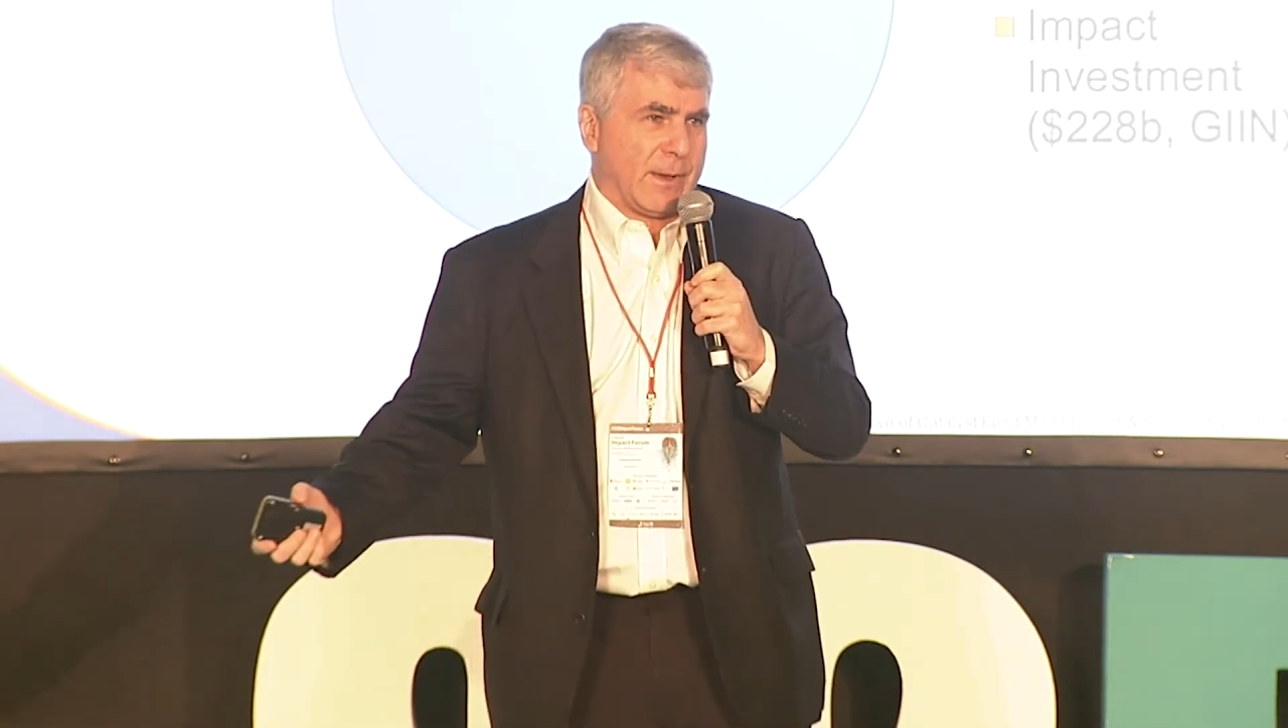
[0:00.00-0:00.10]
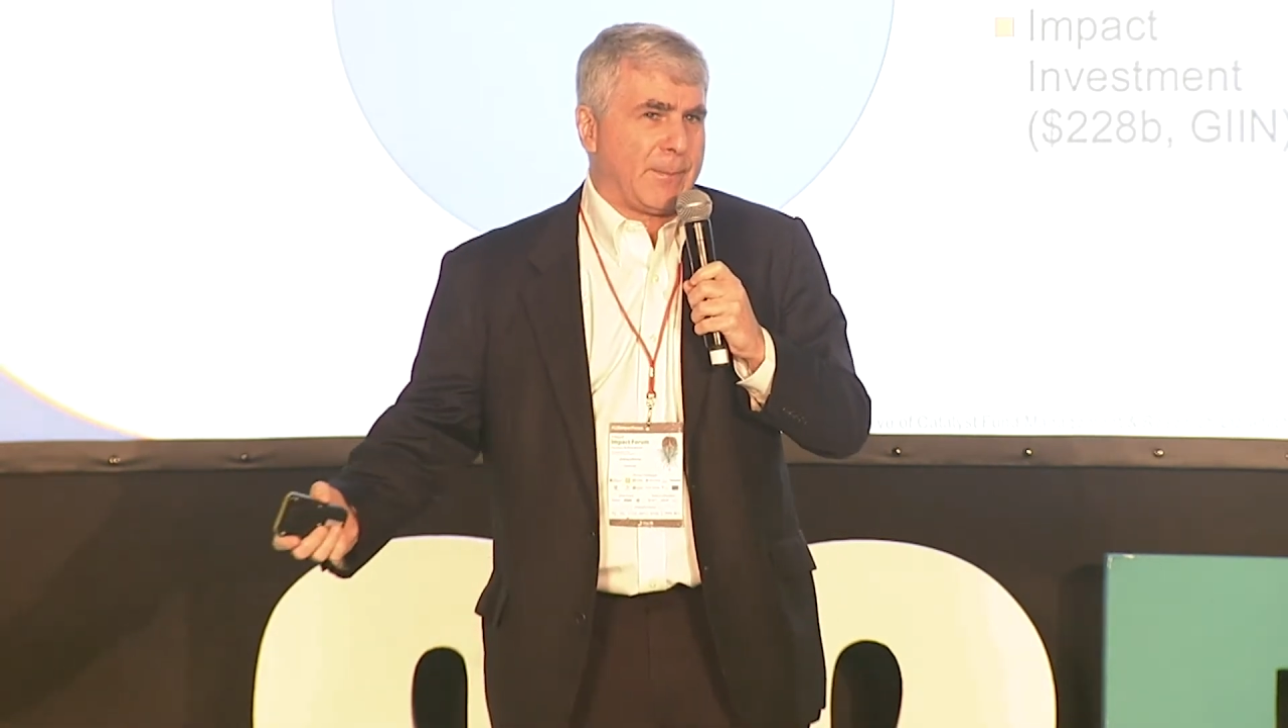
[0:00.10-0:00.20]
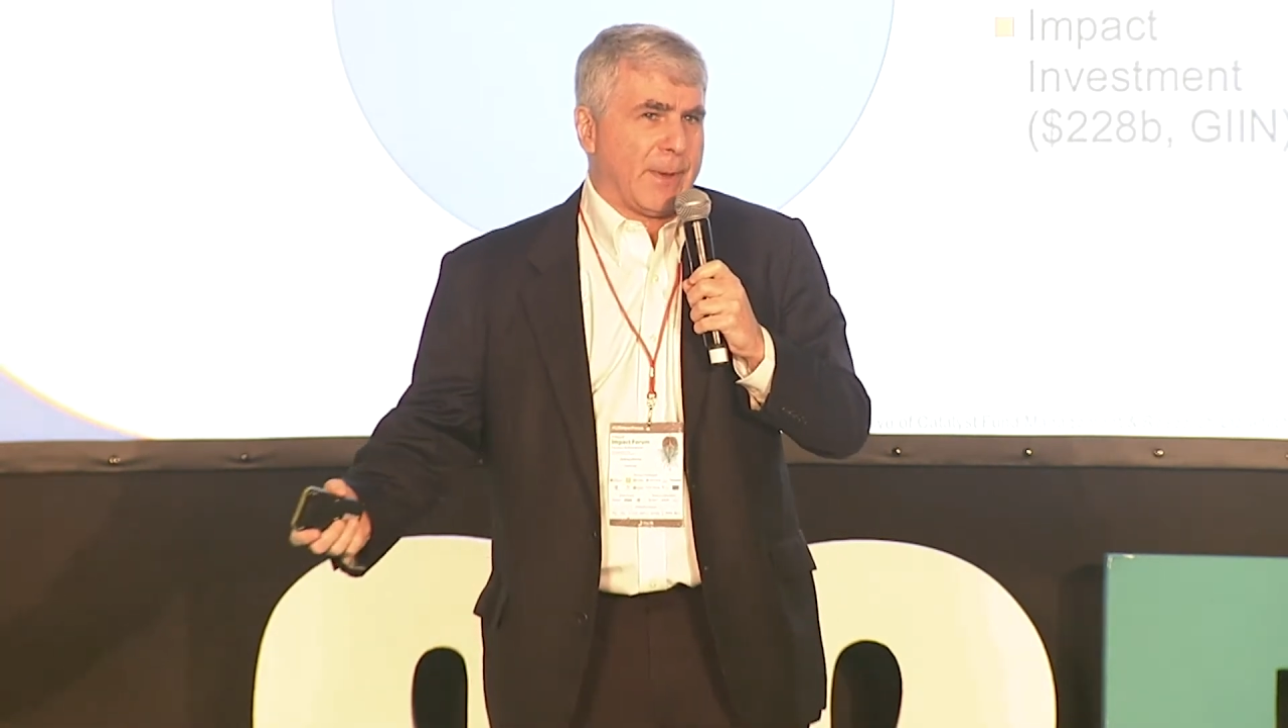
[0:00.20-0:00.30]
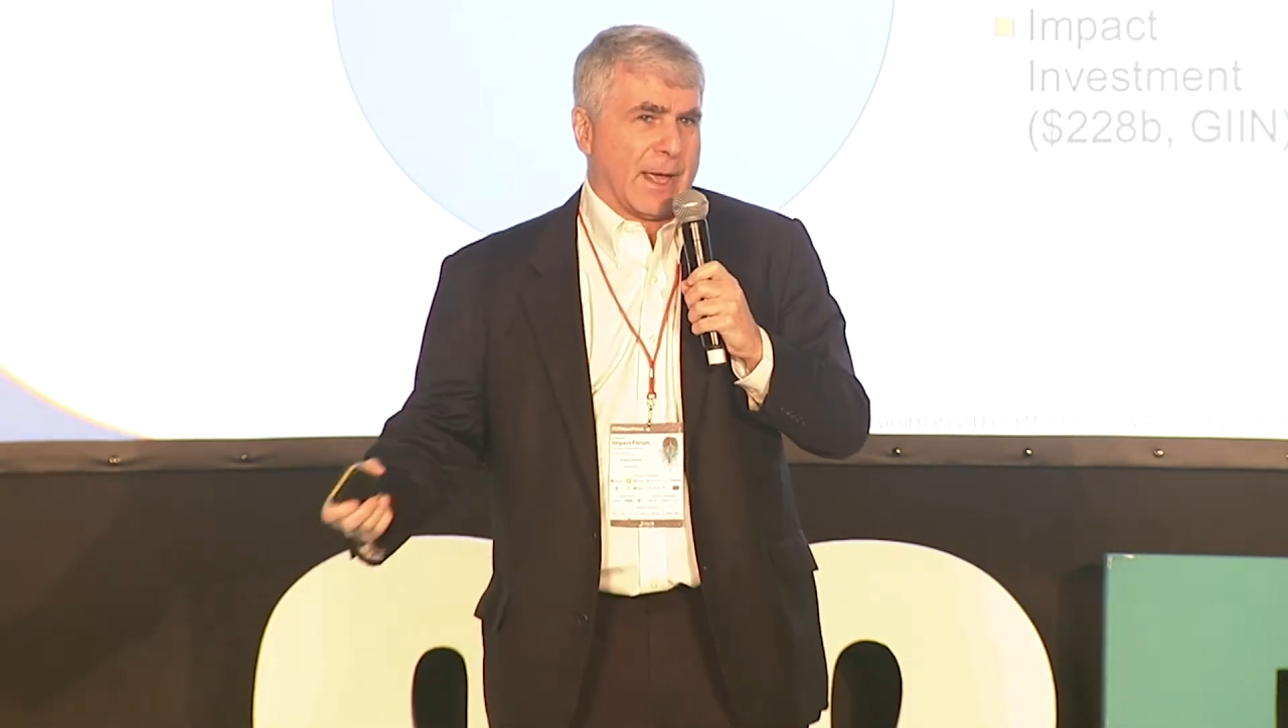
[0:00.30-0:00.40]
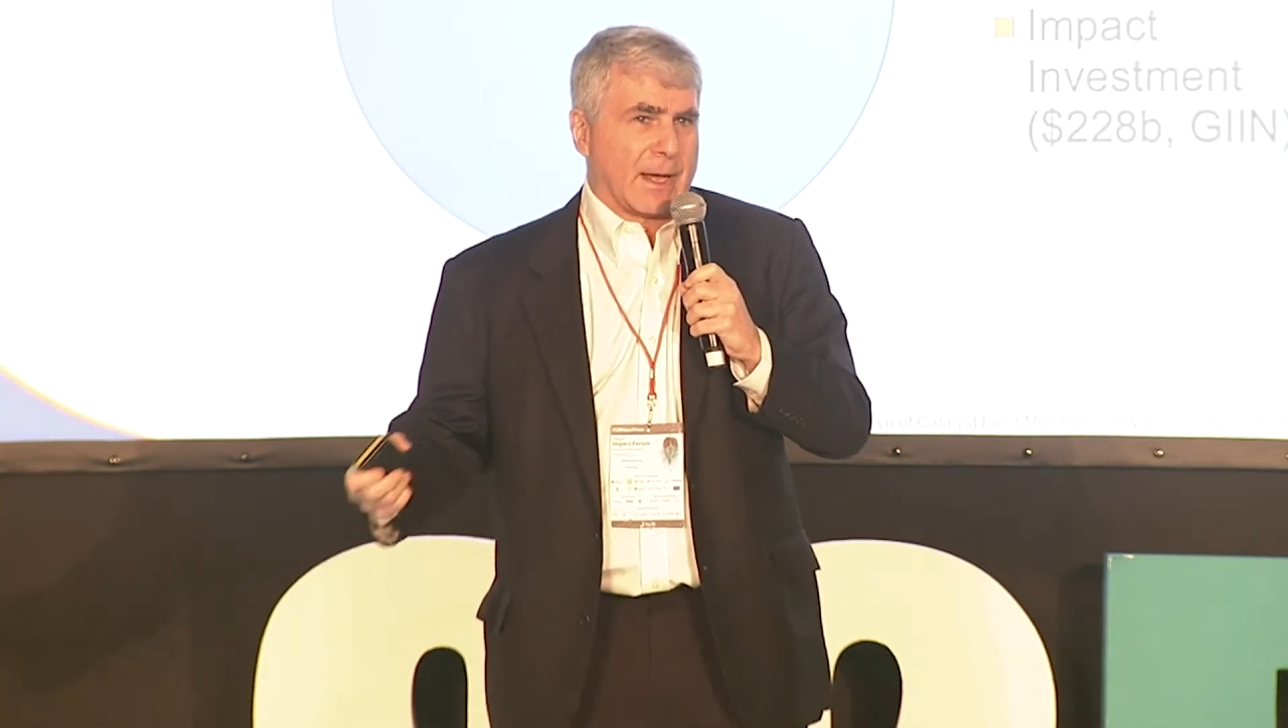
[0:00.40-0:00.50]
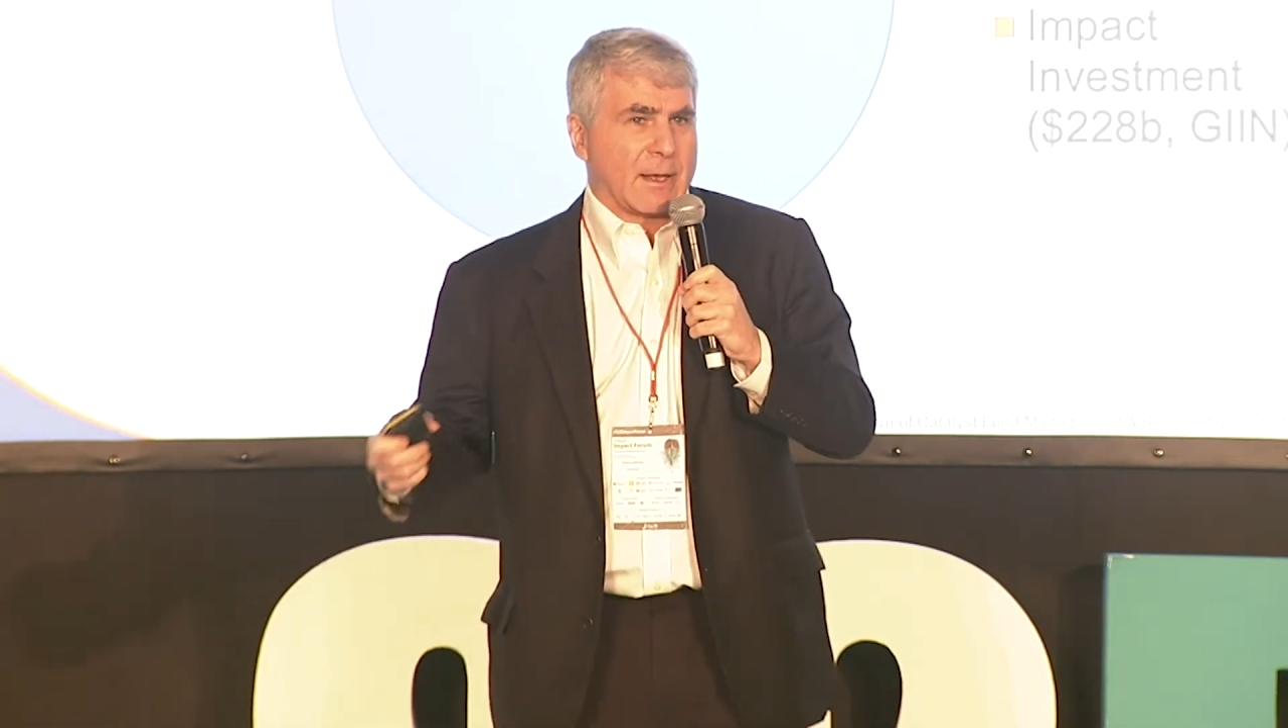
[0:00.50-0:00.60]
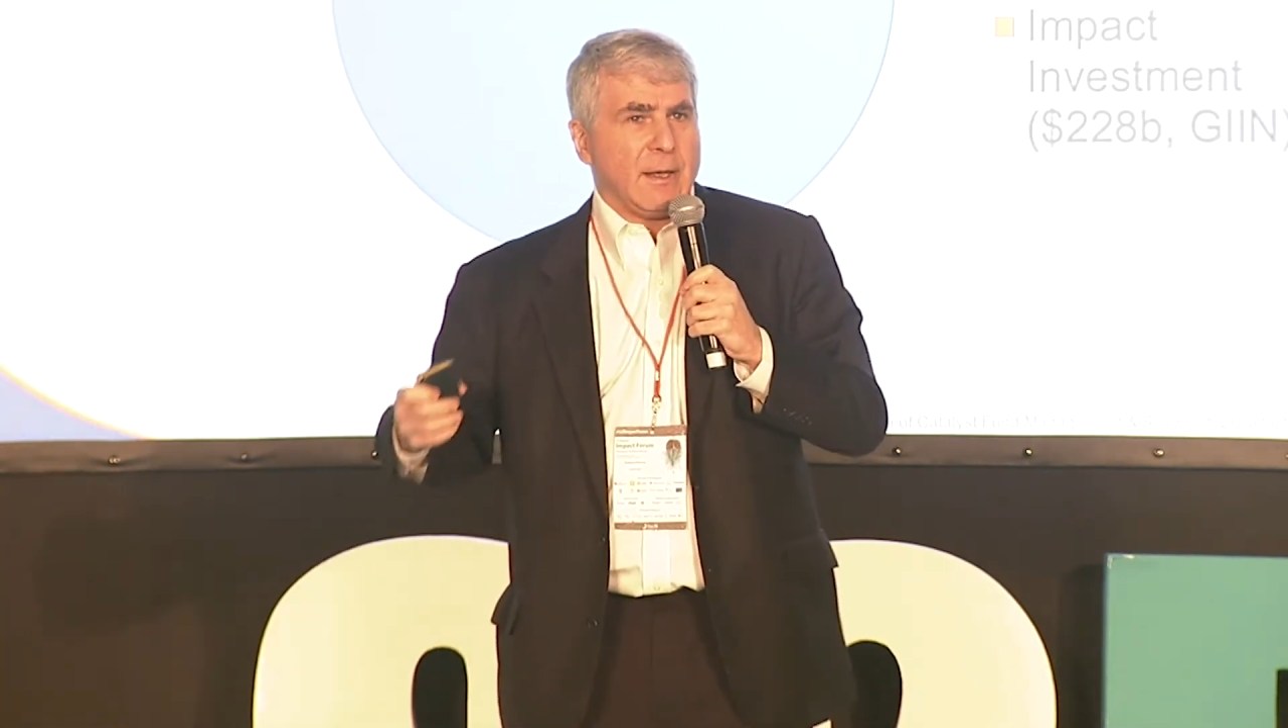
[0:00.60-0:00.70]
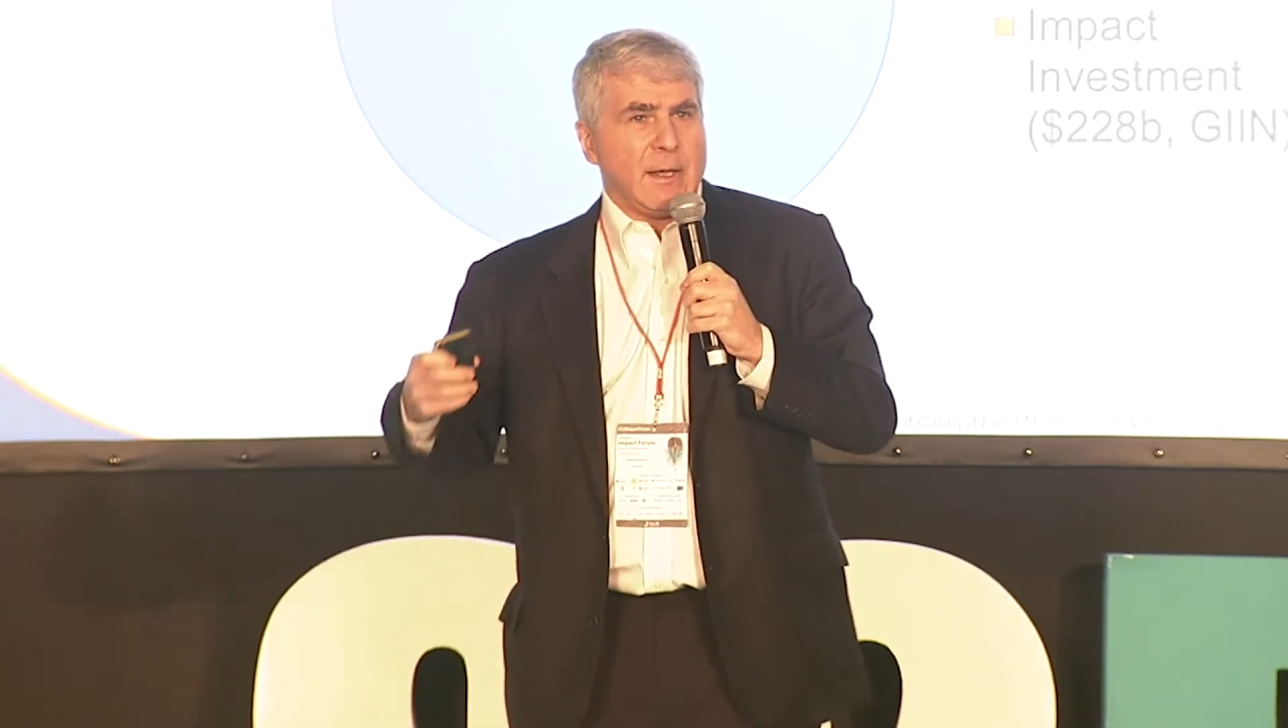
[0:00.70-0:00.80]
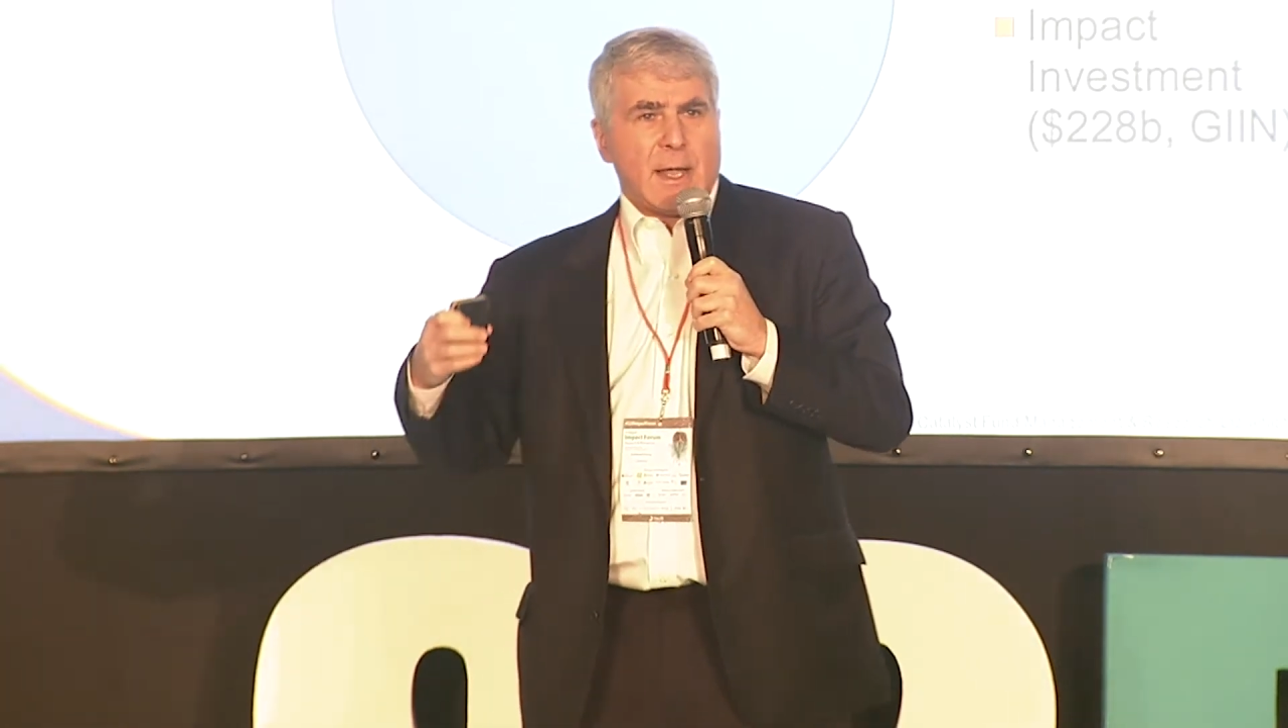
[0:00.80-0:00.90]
impact.